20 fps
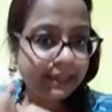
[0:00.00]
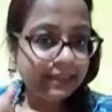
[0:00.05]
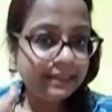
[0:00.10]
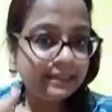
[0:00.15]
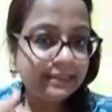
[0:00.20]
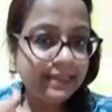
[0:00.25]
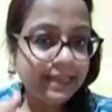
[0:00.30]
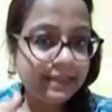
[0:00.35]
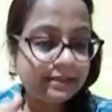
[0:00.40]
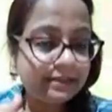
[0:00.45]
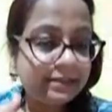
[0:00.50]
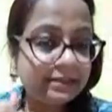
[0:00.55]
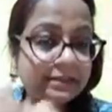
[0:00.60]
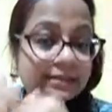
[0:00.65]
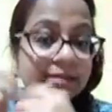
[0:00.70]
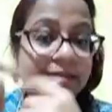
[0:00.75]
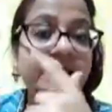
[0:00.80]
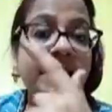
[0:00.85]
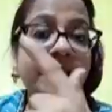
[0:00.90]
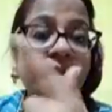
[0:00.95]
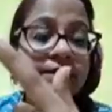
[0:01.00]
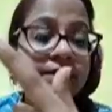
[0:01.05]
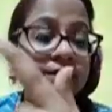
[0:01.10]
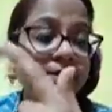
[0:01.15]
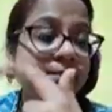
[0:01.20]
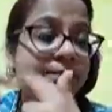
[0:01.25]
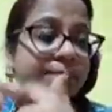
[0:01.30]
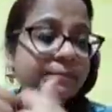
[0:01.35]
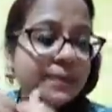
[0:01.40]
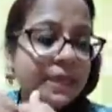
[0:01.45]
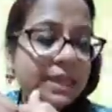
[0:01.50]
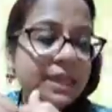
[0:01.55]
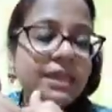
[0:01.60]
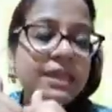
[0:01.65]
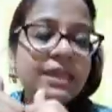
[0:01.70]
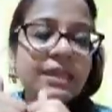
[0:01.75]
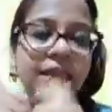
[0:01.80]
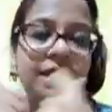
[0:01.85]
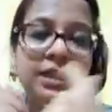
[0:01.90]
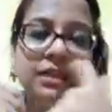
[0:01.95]
sentence, there is a bee
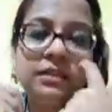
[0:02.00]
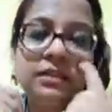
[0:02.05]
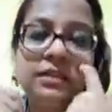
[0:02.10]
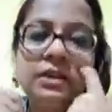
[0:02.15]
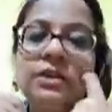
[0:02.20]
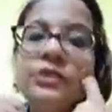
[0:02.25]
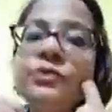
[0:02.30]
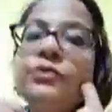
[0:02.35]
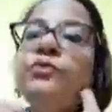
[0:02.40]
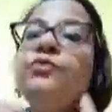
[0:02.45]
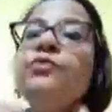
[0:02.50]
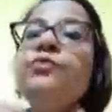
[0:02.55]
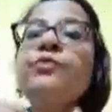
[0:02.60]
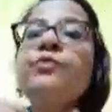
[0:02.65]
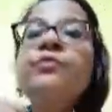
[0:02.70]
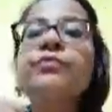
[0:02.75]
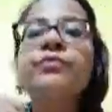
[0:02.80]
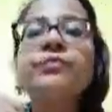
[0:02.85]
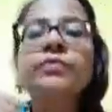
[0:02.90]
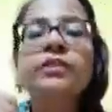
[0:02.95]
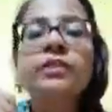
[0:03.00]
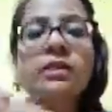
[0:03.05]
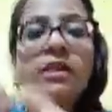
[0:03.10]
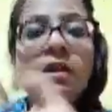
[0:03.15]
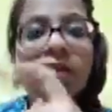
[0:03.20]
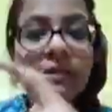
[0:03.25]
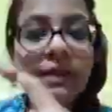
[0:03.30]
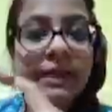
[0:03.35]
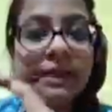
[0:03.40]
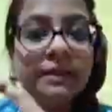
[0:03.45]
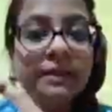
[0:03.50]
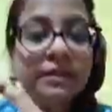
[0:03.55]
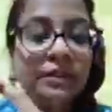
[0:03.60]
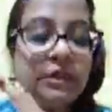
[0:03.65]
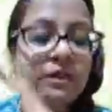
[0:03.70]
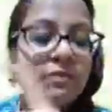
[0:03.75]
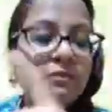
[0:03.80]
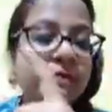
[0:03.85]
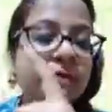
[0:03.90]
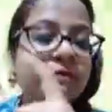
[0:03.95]
in the room. Alright,
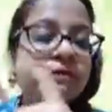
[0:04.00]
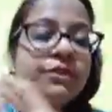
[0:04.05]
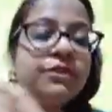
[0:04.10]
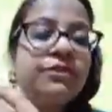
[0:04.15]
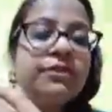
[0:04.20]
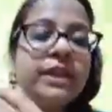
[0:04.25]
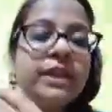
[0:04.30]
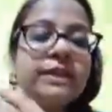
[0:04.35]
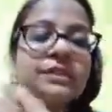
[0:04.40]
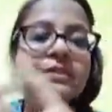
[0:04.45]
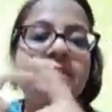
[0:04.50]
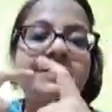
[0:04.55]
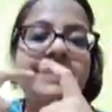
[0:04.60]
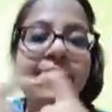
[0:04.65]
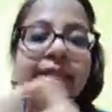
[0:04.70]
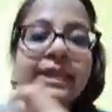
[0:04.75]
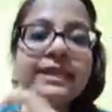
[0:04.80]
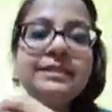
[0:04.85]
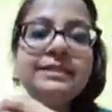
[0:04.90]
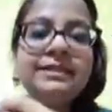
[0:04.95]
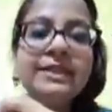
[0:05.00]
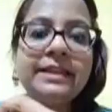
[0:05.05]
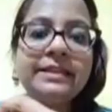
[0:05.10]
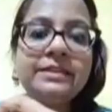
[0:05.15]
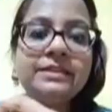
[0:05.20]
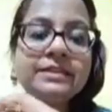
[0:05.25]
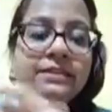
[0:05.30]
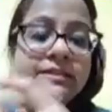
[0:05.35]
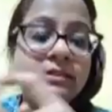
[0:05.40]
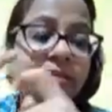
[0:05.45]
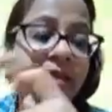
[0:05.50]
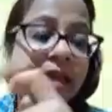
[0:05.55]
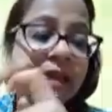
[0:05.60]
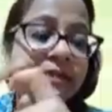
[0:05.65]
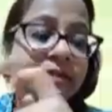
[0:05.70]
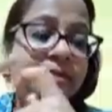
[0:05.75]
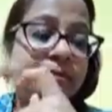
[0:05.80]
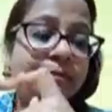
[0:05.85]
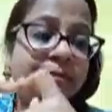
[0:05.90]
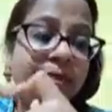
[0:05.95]
when we look at the second sentence, there
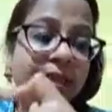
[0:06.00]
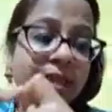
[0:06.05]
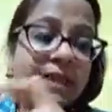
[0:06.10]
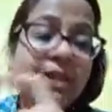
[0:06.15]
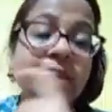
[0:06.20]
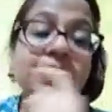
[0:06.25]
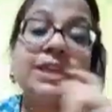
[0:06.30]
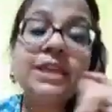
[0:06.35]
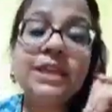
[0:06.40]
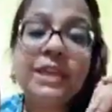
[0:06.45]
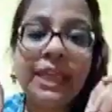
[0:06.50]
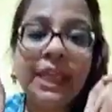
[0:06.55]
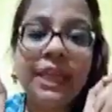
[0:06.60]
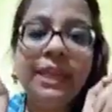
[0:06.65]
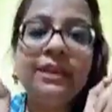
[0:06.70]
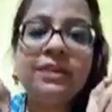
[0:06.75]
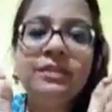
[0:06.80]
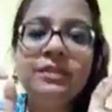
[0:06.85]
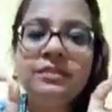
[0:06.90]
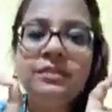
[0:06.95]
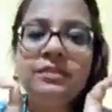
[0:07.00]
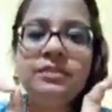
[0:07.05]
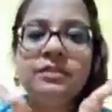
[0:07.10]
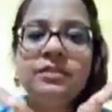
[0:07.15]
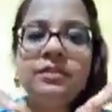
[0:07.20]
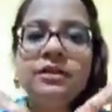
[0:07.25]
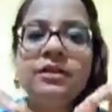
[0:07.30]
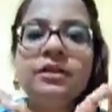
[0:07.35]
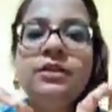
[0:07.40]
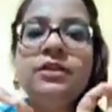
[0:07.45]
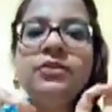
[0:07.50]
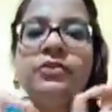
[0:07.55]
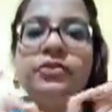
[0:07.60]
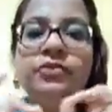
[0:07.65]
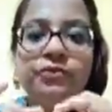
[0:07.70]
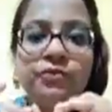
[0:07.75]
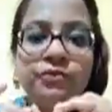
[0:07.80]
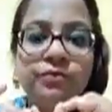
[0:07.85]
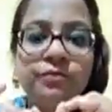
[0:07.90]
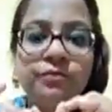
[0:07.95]
is a bee in the
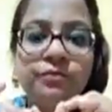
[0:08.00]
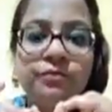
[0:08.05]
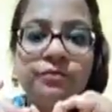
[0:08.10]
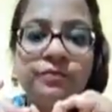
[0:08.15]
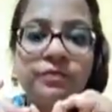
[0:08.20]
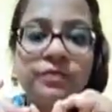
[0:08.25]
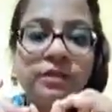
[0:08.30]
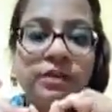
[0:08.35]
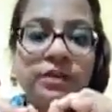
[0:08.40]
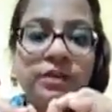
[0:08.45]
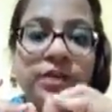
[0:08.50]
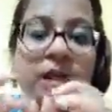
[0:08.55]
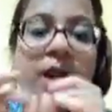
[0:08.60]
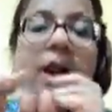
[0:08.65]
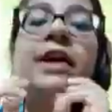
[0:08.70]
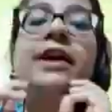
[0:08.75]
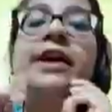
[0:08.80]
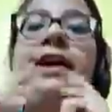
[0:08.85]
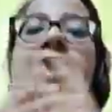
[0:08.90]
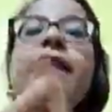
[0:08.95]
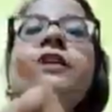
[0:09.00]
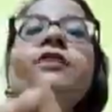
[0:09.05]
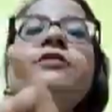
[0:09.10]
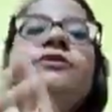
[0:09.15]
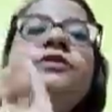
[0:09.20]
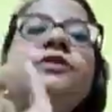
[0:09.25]
room. Again, if you